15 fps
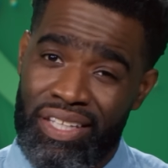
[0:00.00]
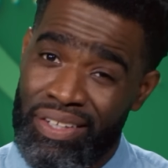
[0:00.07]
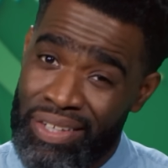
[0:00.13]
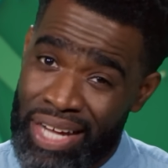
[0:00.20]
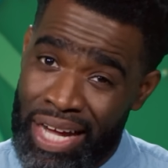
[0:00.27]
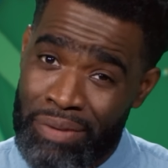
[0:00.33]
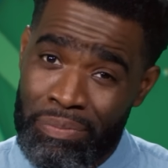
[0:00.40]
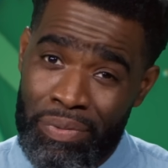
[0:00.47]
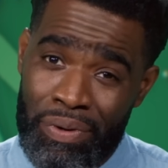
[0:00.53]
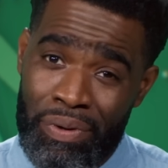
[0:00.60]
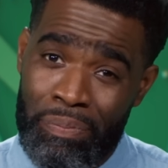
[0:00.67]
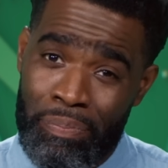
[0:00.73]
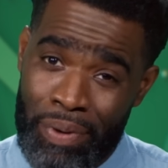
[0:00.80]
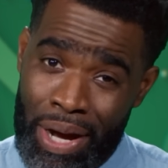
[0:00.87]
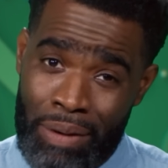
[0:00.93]
you got
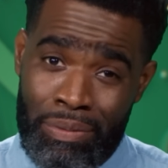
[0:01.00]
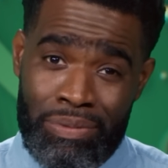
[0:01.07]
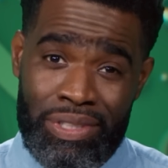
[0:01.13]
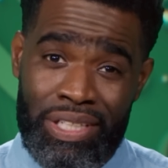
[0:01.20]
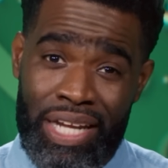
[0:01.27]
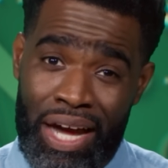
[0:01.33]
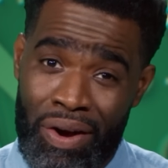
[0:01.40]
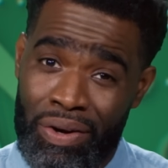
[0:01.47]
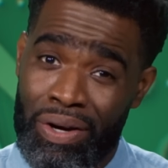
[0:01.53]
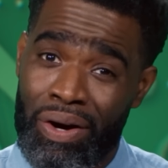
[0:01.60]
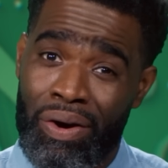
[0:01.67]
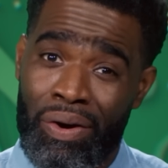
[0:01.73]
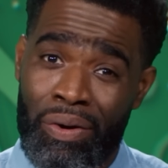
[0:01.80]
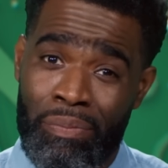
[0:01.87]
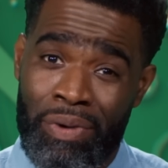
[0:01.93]
more problems than
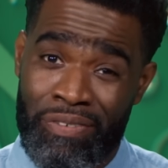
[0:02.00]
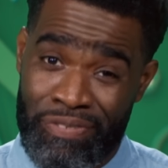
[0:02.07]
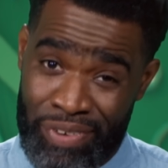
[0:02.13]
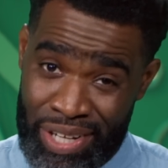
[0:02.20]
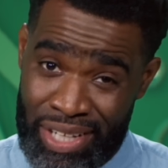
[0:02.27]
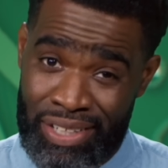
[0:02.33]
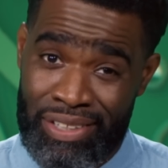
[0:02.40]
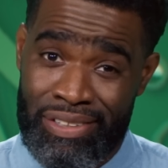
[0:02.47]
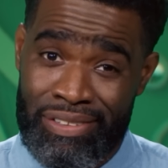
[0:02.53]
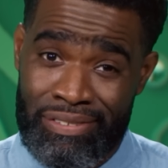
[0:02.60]
alcohol, my friend.